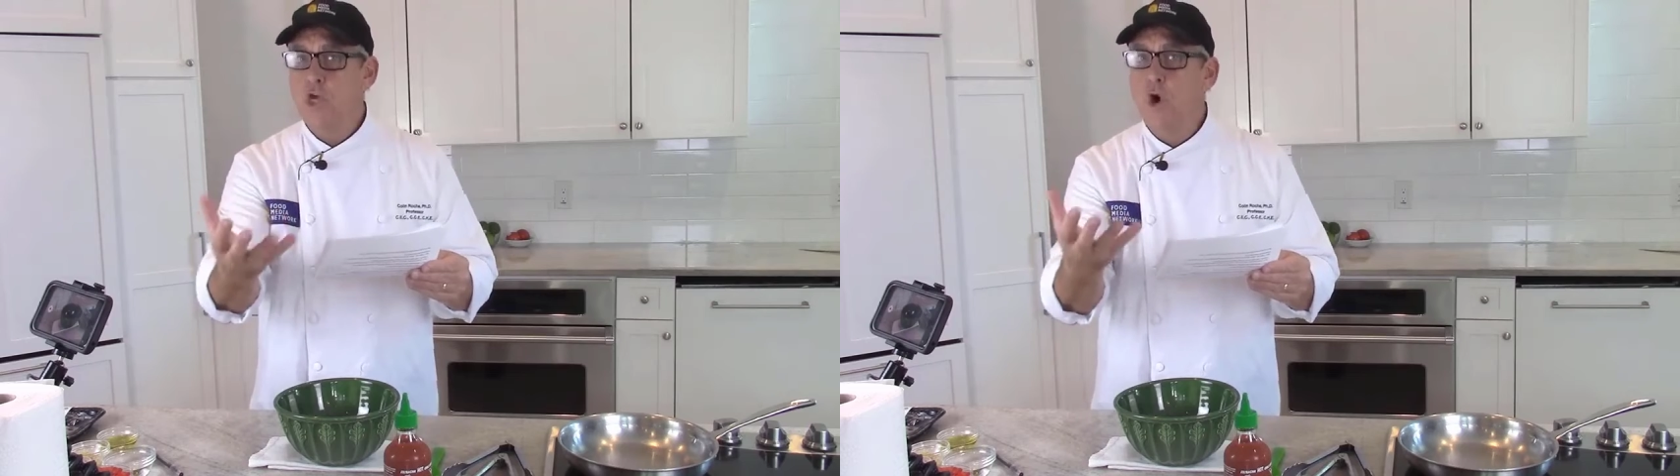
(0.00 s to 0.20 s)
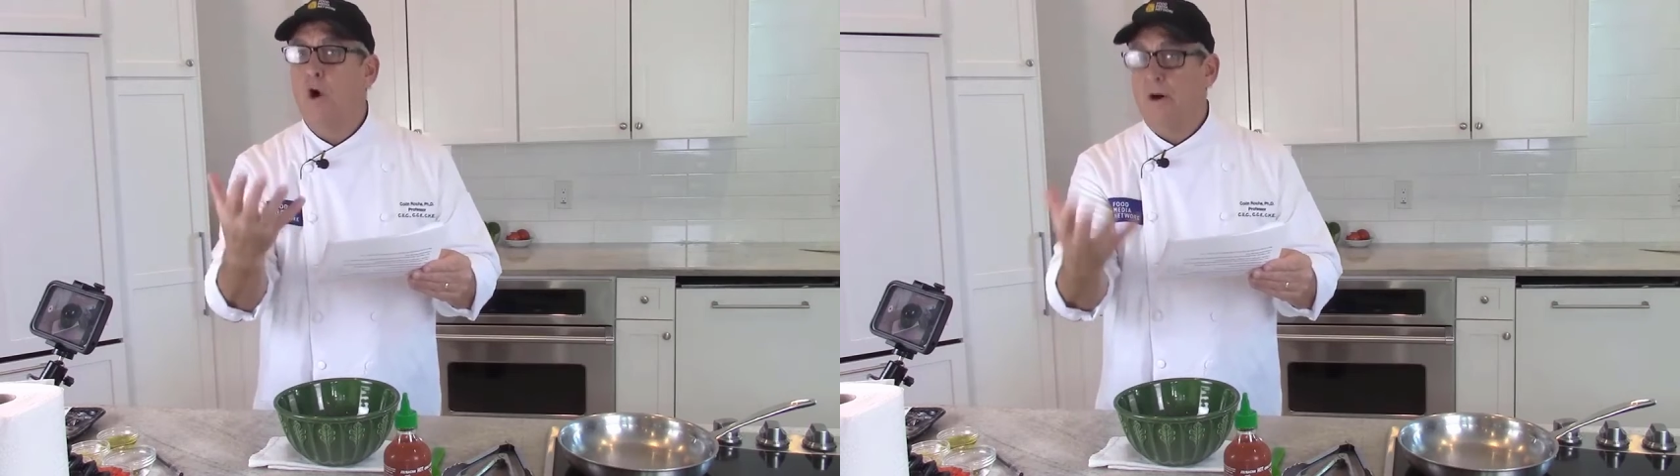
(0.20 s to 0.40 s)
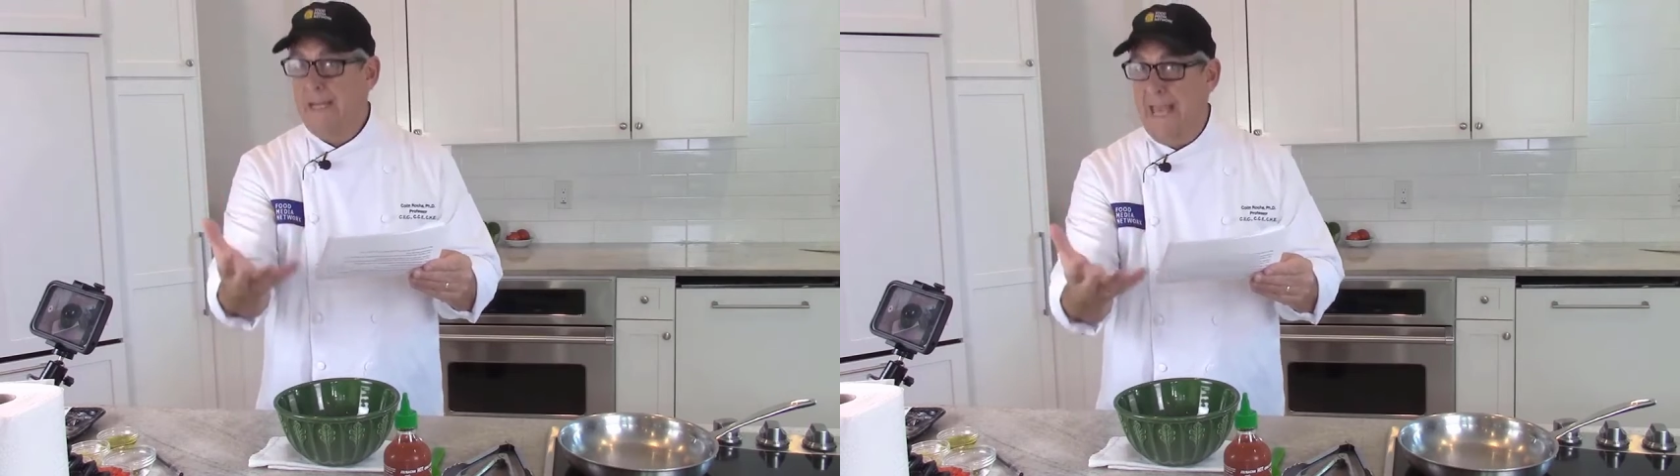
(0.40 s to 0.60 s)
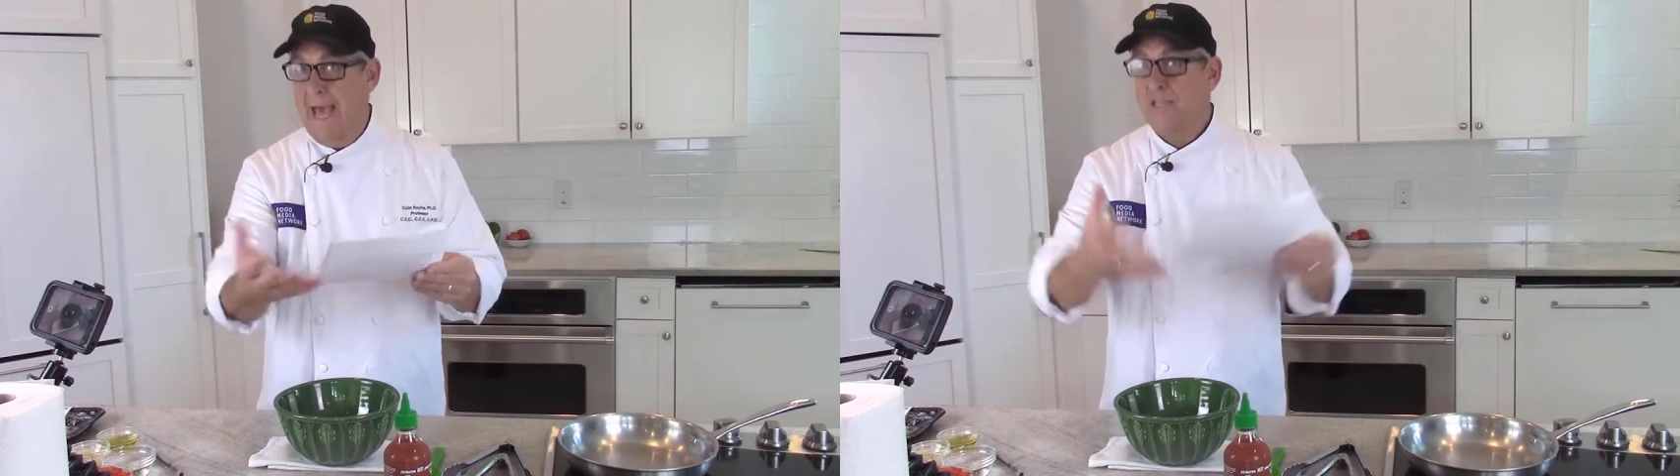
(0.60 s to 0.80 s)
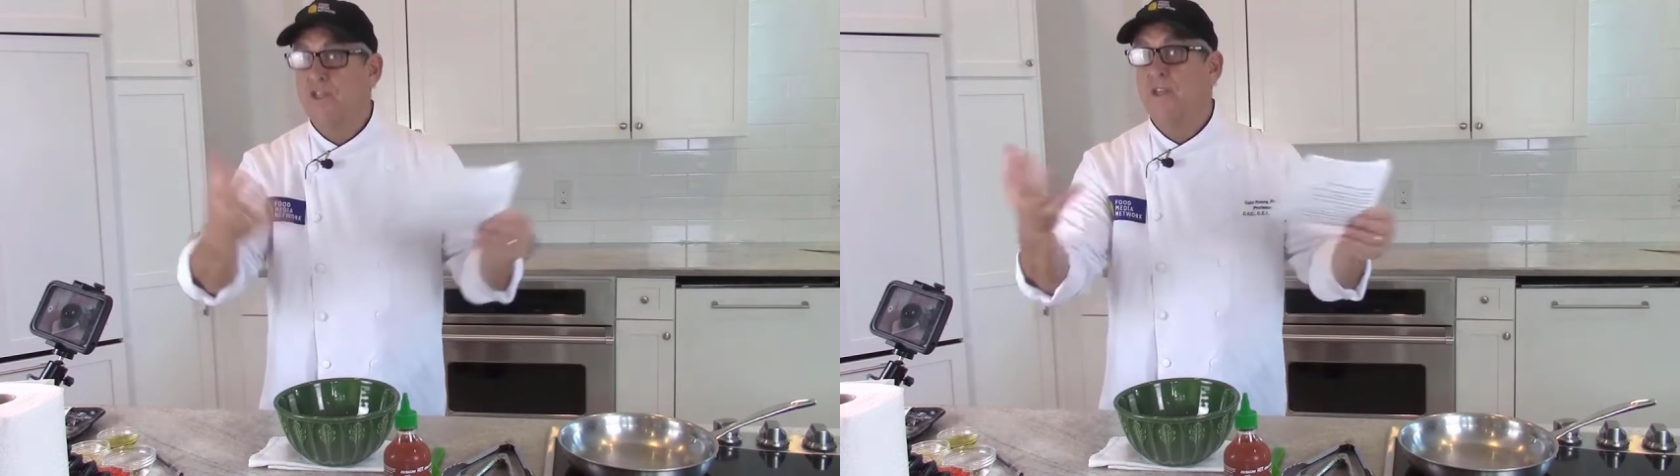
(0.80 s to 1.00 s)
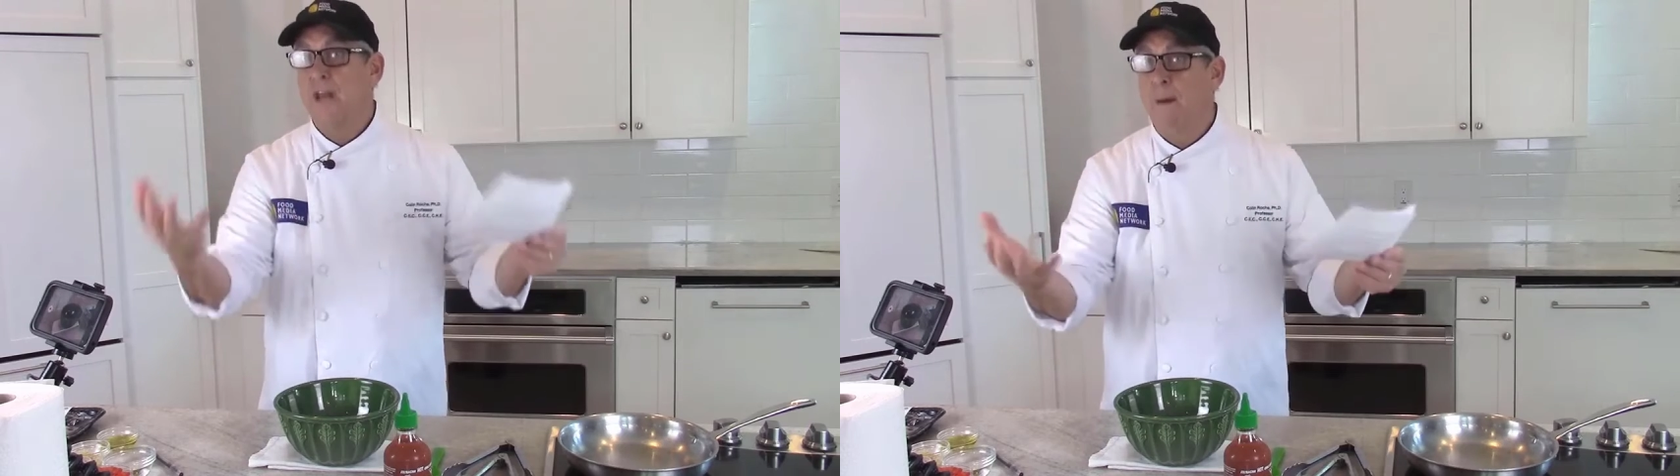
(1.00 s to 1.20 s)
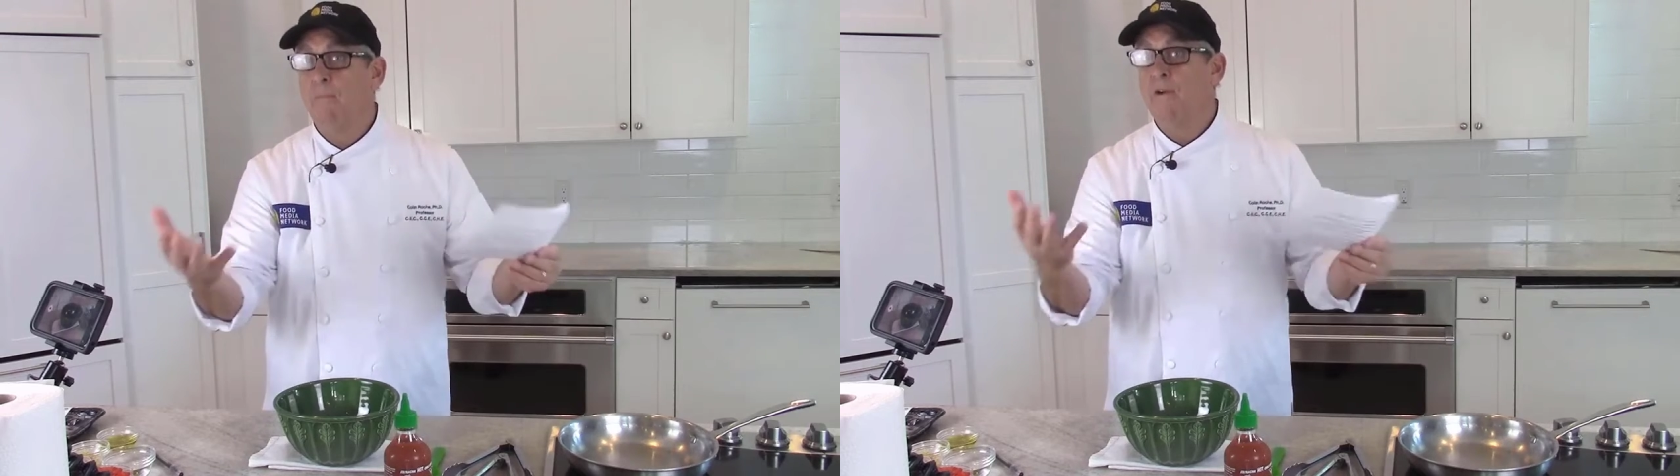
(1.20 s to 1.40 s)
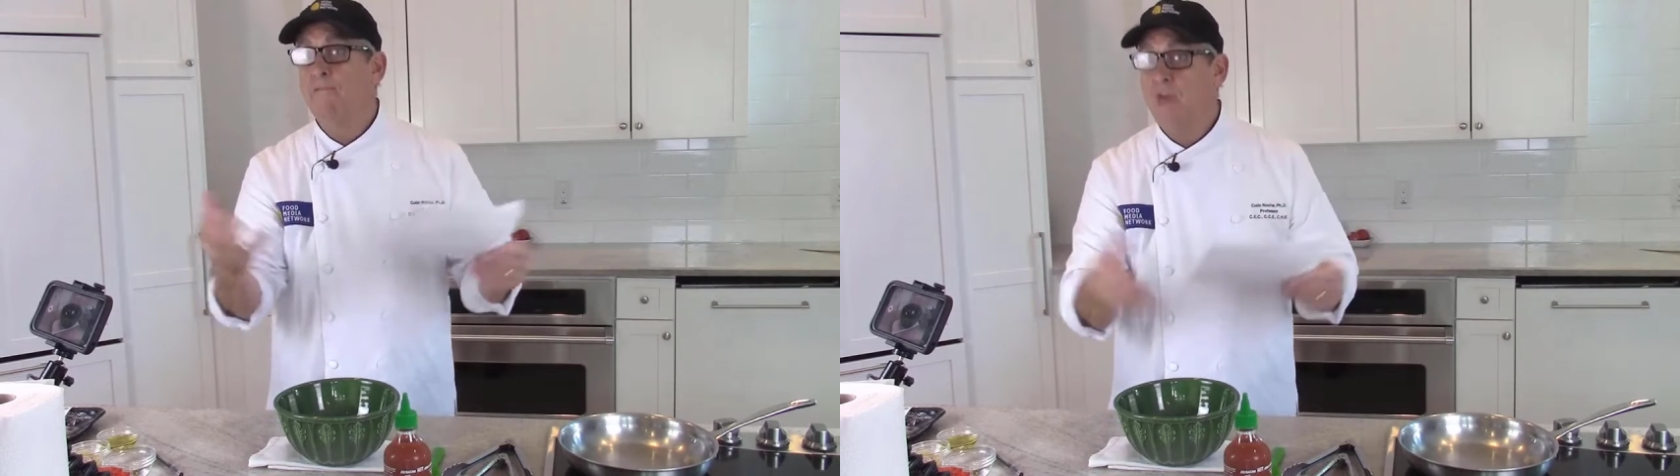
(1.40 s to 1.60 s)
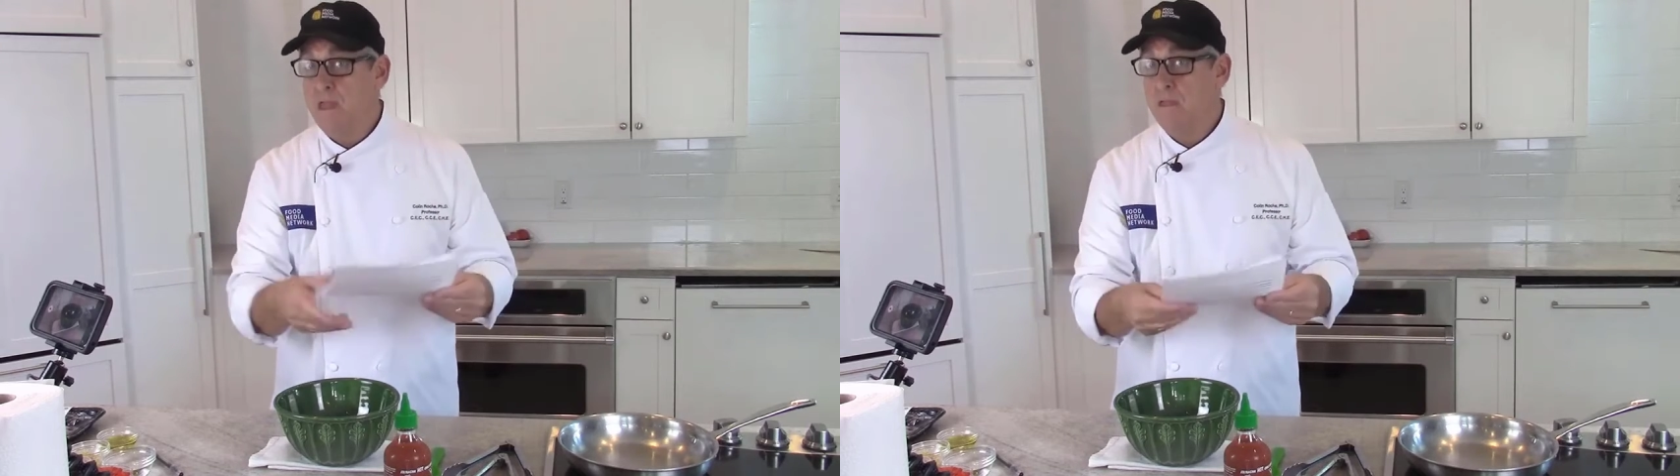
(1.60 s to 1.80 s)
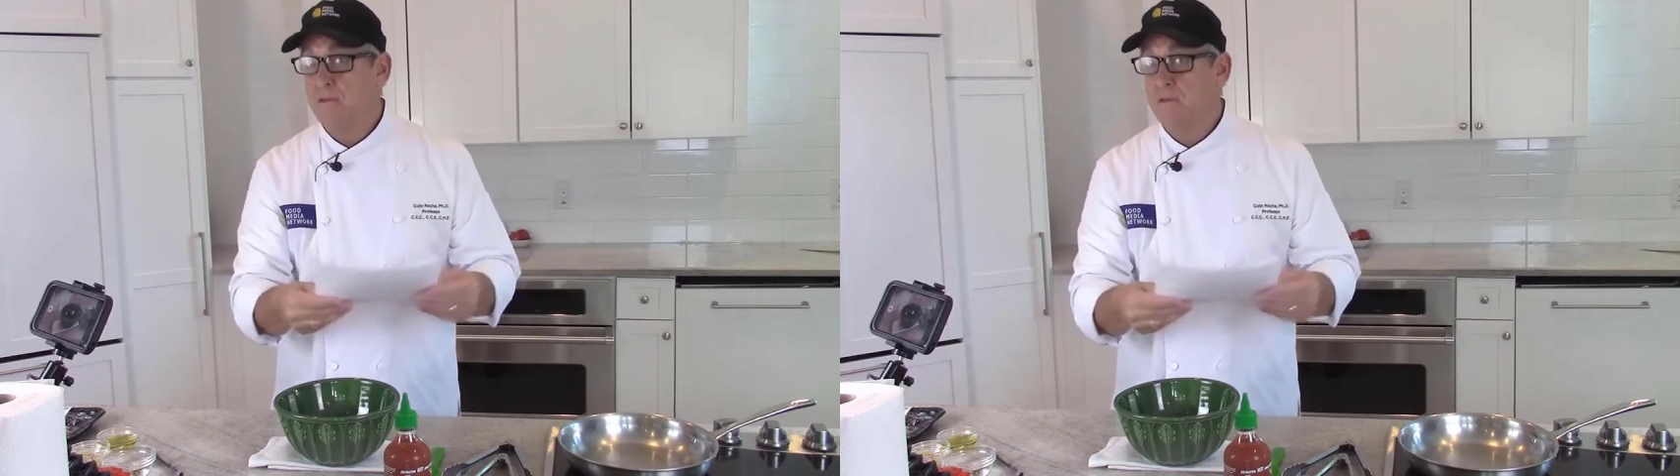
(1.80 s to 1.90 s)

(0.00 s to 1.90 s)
your guests or the number of